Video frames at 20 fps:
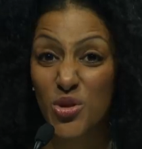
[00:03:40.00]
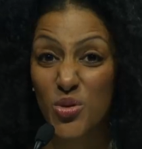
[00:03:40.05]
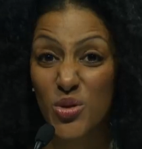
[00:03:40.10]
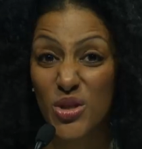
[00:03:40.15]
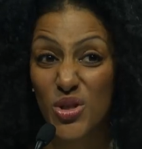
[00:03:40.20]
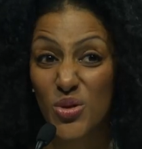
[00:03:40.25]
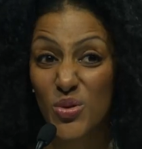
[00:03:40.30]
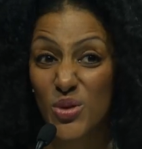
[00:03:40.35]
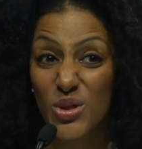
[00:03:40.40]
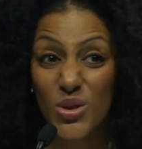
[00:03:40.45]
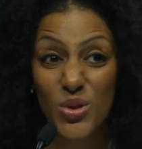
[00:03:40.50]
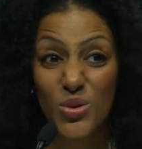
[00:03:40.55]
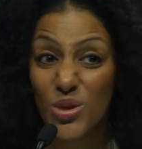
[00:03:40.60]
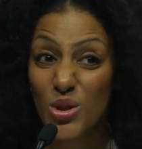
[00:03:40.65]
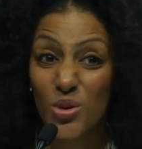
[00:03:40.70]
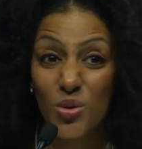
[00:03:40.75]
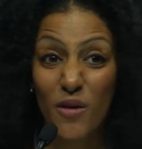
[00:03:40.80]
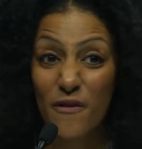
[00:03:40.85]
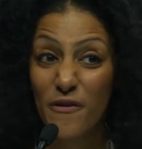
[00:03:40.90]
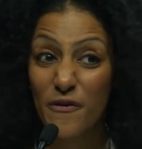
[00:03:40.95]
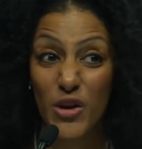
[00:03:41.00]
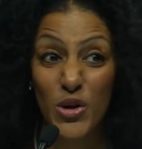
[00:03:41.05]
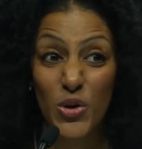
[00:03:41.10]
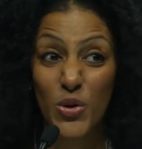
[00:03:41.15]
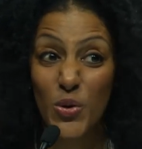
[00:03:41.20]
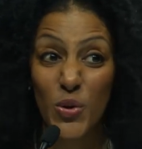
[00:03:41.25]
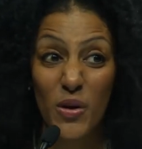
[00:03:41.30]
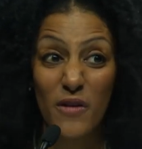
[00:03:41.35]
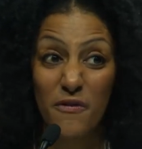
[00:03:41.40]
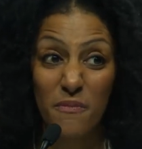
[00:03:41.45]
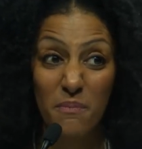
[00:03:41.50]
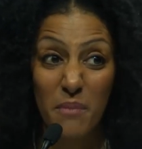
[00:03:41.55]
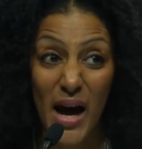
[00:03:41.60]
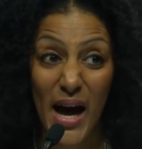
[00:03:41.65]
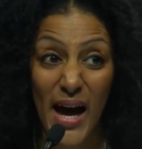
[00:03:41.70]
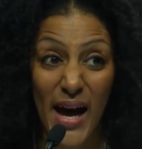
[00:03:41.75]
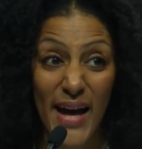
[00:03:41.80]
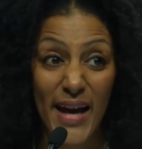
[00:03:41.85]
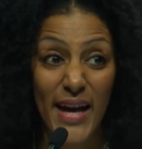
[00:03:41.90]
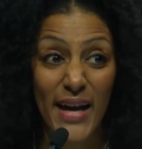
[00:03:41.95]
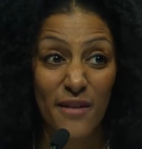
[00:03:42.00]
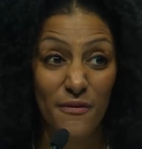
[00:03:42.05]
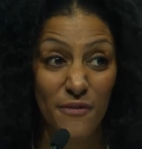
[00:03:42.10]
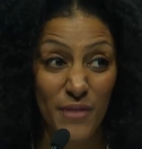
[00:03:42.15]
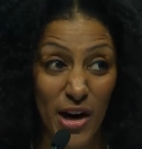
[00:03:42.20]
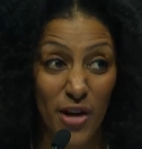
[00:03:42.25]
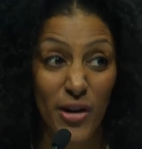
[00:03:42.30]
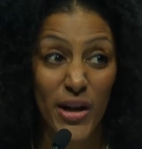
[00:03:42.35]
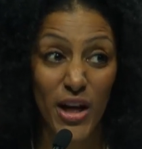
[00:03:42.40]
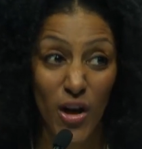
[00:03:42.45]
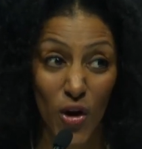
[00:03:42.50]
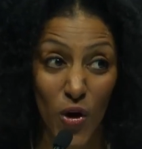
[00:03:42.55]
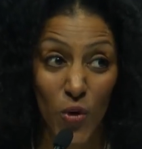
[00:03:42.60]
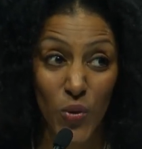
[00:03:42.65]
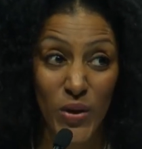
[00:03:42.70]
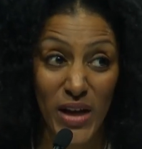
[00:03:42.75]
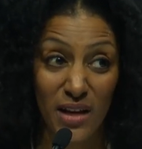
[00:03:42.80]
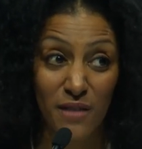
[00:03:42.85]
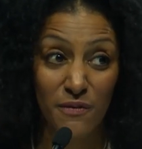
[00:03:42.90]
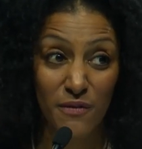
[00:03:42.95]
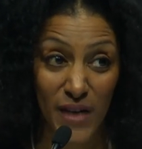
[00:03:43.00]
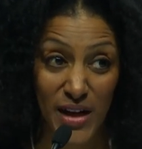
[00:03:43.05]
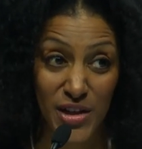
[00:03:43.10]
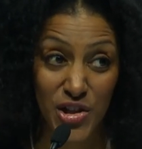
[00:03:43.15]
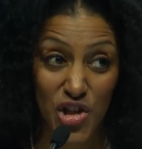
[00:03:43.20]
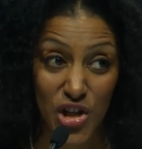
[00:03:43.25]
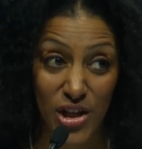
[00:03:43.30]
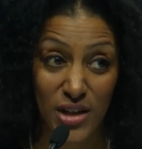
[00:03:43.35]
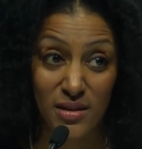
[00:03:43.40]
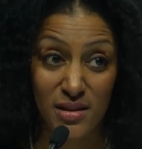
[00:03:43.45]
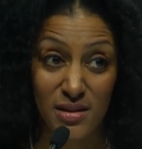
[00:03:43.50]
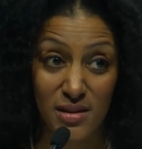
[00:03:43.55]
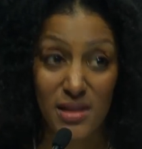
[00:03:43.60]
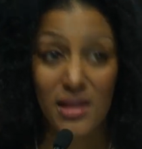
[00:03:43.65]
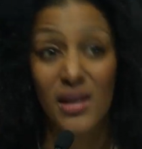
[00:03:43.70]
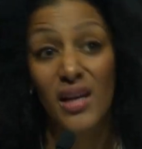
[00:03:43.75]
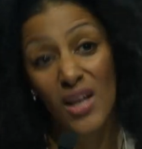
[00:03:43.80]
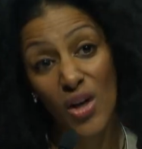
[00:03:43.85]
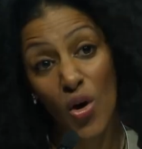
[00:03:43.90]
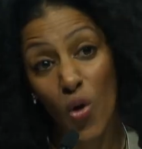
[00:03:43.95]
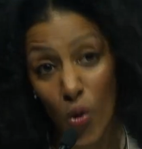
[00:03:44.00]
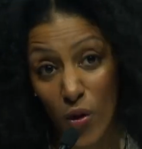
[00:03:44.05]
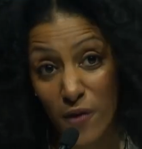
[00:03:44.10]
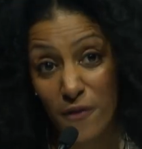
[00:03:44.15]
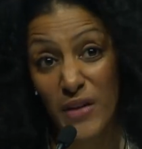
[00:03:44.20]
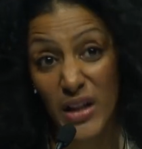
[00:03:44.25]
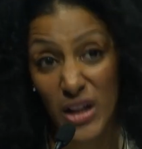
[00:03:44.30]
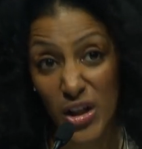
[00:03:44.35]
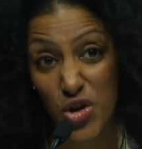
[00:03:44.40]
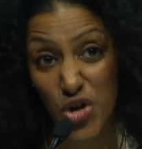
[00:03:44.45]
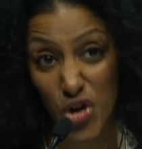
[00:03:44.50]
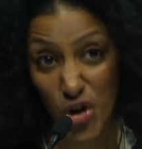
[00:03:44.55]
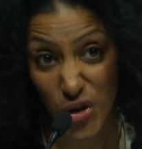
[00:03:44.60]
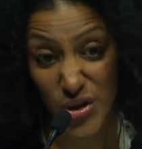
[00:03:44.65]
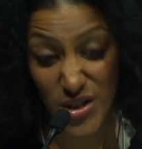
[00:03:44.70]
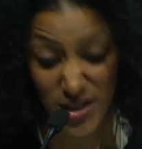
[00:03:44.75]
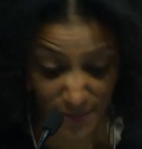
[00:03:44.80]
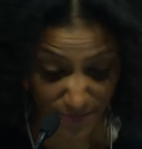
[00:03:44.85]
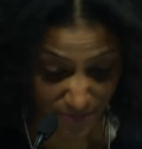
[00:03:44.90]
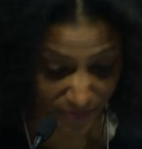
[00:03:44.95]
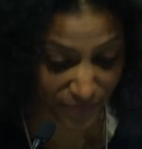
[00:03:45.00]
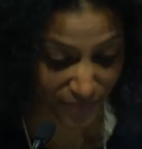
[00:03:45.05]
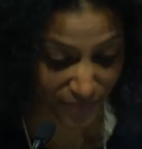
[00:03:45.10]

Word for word: introduce you to a few of my very own inventions or villagers.